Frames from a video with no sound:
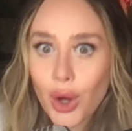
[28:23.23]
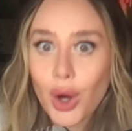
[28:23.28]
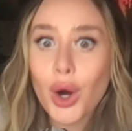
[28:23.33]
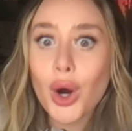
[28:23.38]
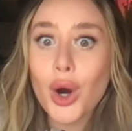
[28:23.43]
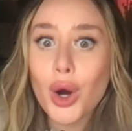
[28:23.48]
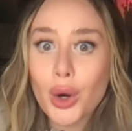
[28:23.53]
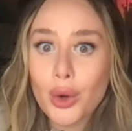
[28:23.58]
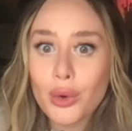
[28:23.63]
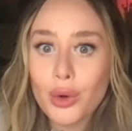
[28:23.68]

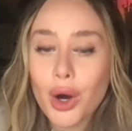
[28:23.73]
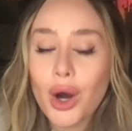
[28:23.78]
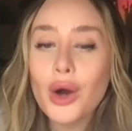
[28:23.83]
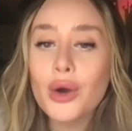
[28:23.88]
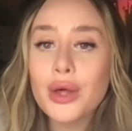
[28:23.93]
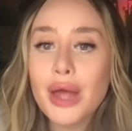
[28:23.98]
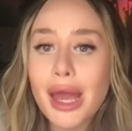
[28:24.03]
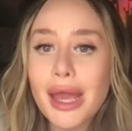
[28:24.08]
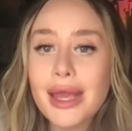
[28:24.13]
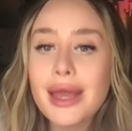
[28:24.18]
Oh,
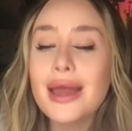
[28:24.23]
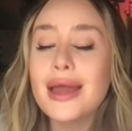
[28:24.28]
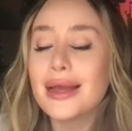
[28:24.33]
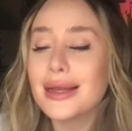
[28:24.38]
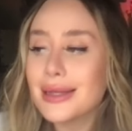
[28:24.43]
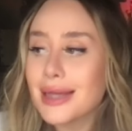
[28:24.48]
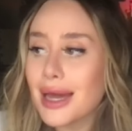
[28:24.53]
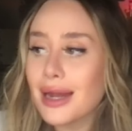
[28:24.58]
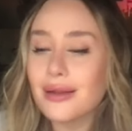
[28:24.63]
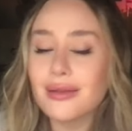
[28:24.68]
okay,
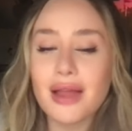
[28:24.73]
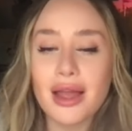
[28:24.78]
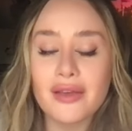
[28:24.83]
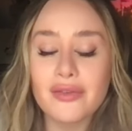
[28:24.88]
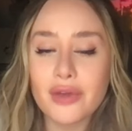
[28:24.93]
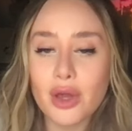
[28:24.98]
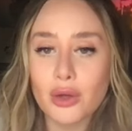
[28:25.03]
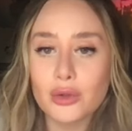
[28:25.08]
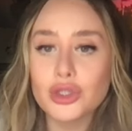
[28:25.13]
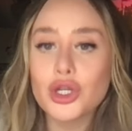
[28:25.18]
get a life
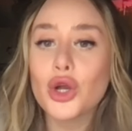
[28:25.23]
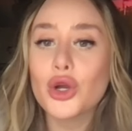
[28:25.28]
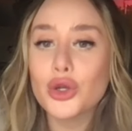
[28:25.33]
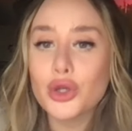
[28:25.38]
coach,